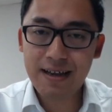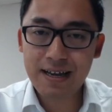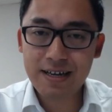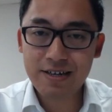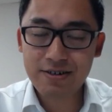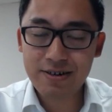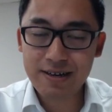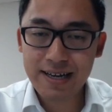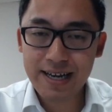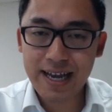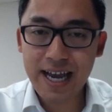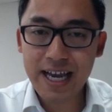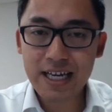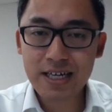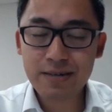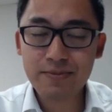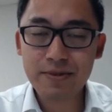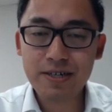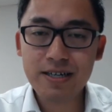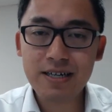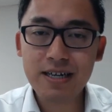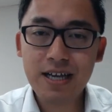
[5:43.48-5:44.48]
extra
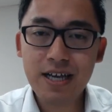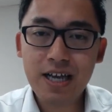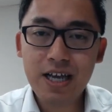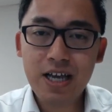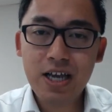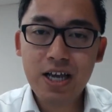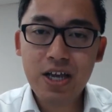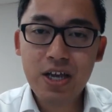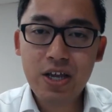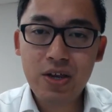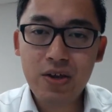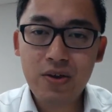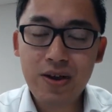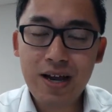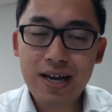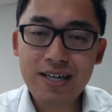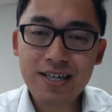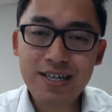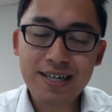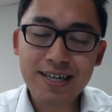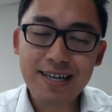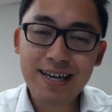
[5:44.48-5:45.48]
engagement, you're
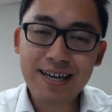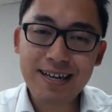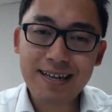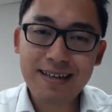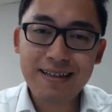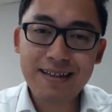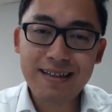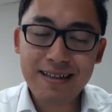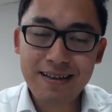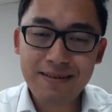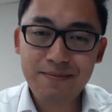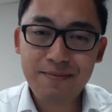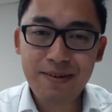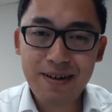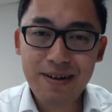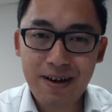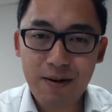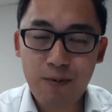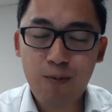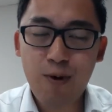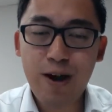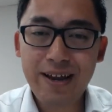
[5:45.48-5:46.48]
actually getting them
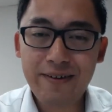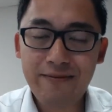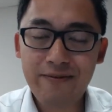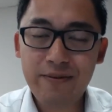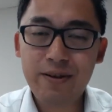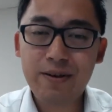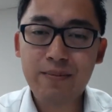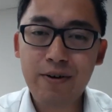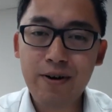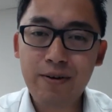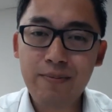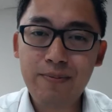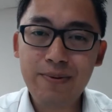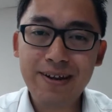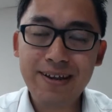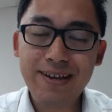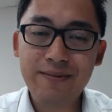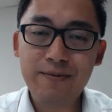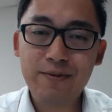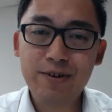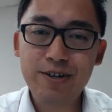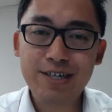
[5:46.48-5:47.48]
away from your
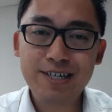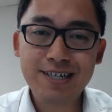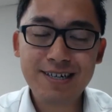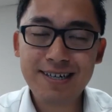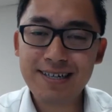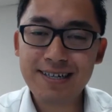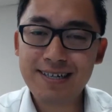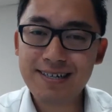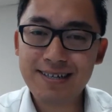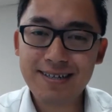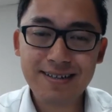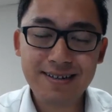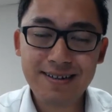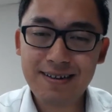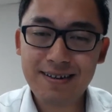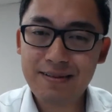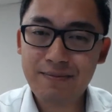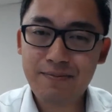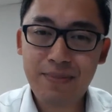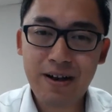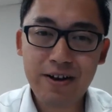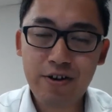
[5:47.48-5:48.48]
property, which is
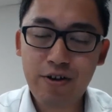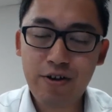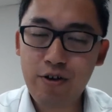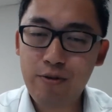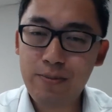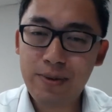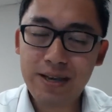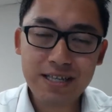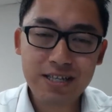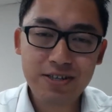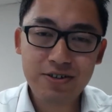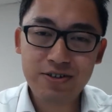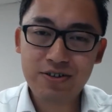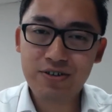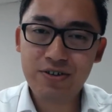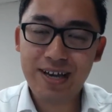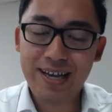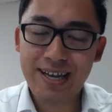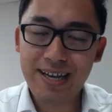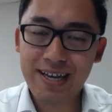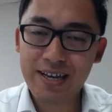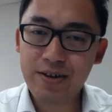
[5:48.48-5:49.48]
by no means doing
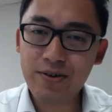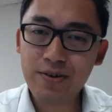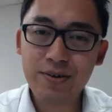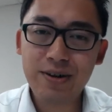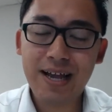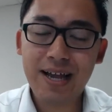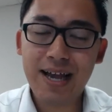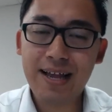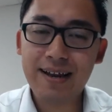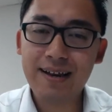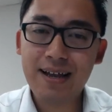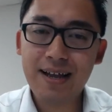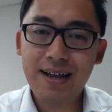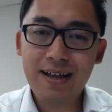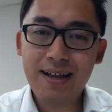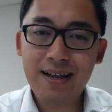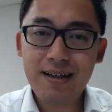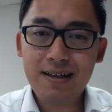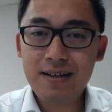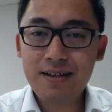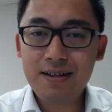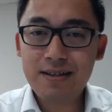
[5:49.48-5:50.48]
you any good. And
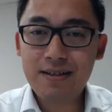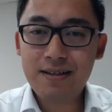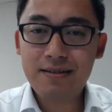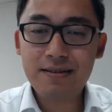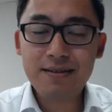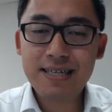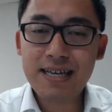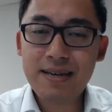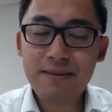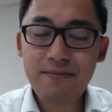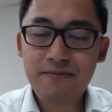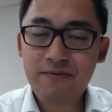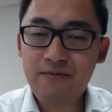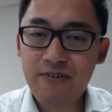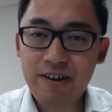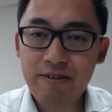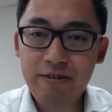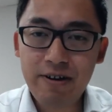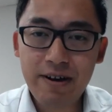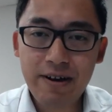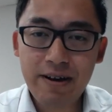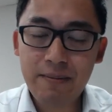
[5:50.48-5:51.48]
the same
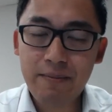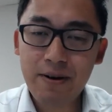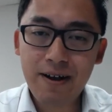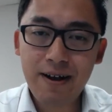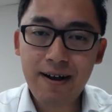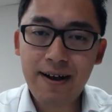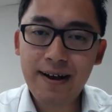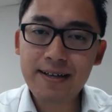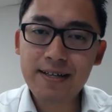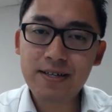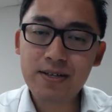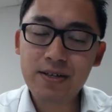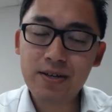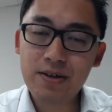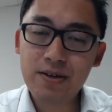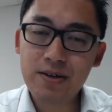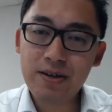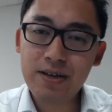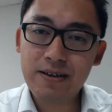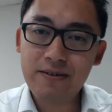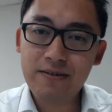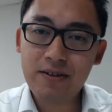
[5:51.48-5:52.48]
theory applies.
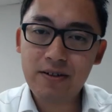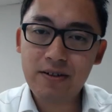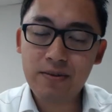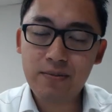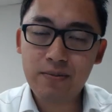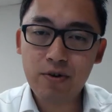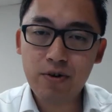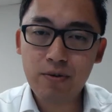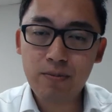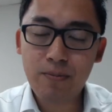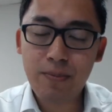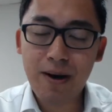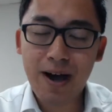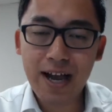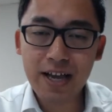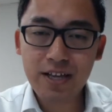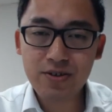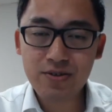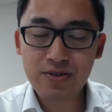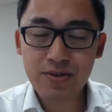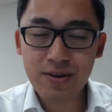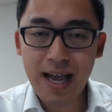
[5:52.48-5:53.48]
The more
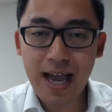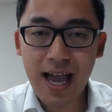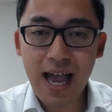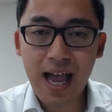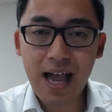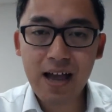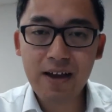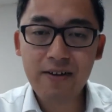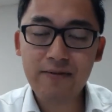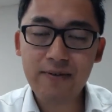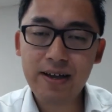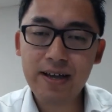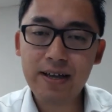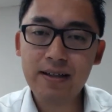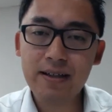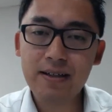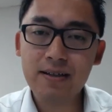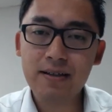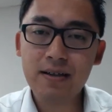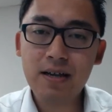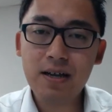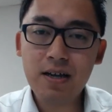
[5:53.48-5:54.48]
buyers you have,
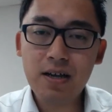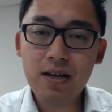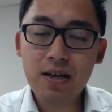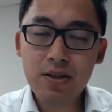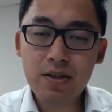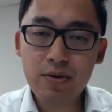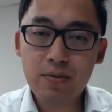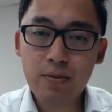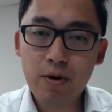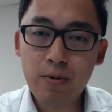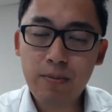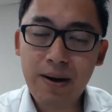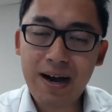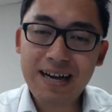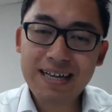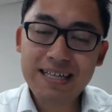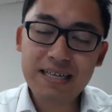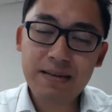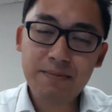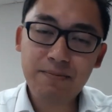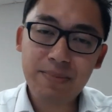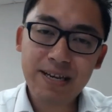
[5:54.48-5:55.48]
and the more
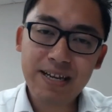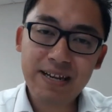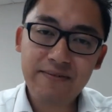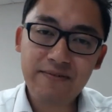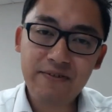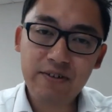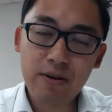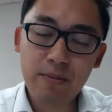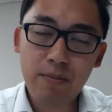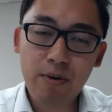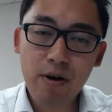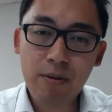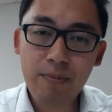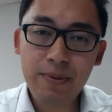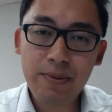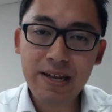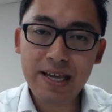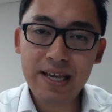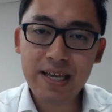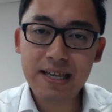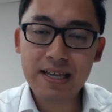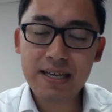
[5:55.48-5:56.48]
buyers competing for your
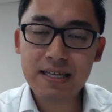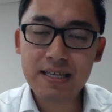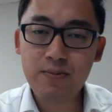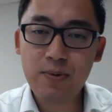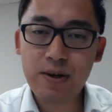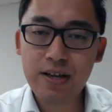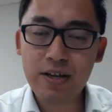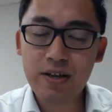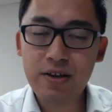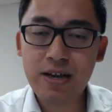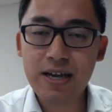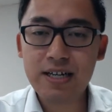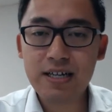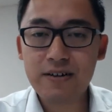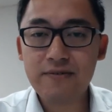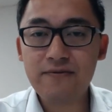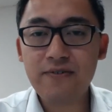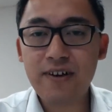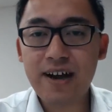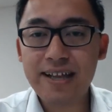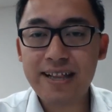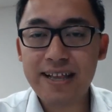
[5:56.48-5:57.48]
property, is when you
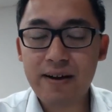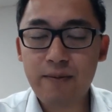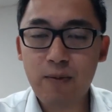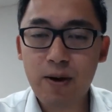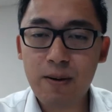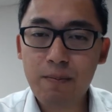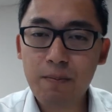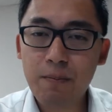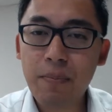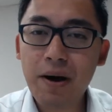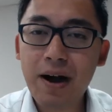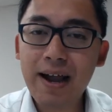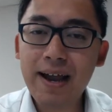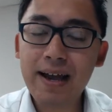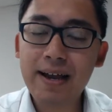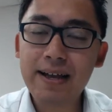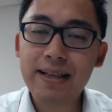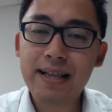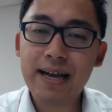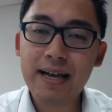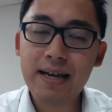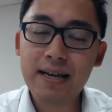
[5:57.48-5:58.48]
actually find that one
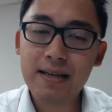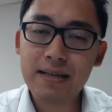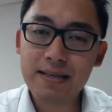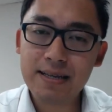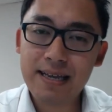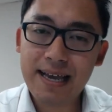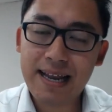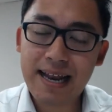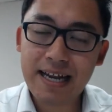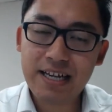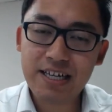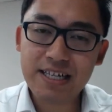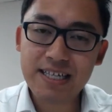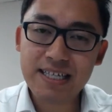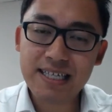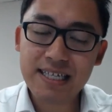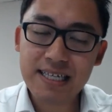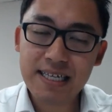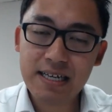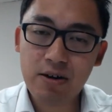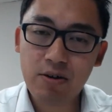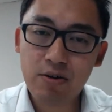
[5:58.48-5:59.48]
buyer that it can actually
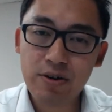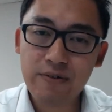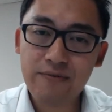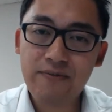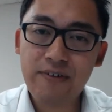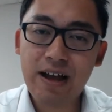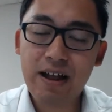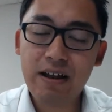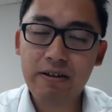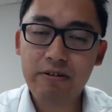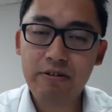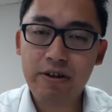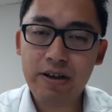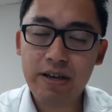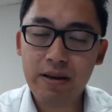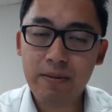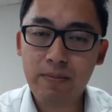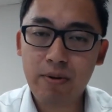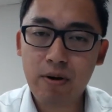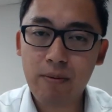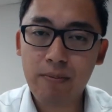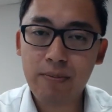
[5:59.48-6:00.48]
see all the value in
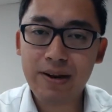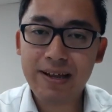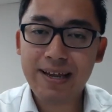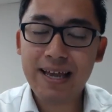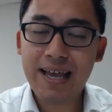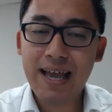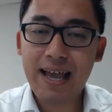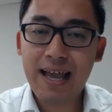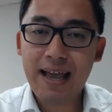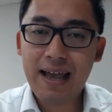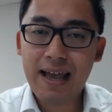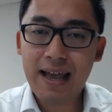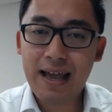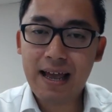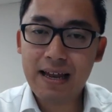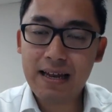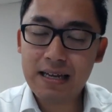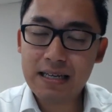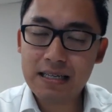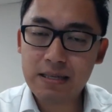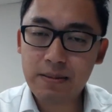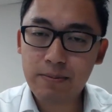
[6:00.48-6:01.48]
your property,
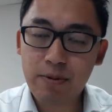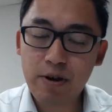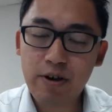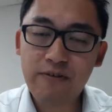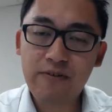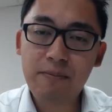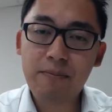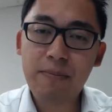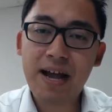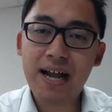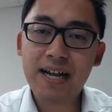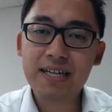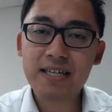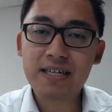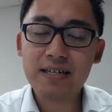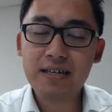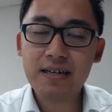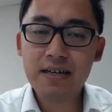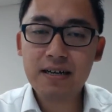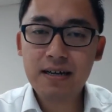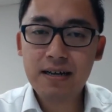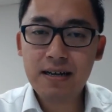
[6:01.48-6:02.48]
and it's the perfect
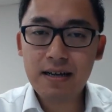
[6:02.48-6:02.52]
match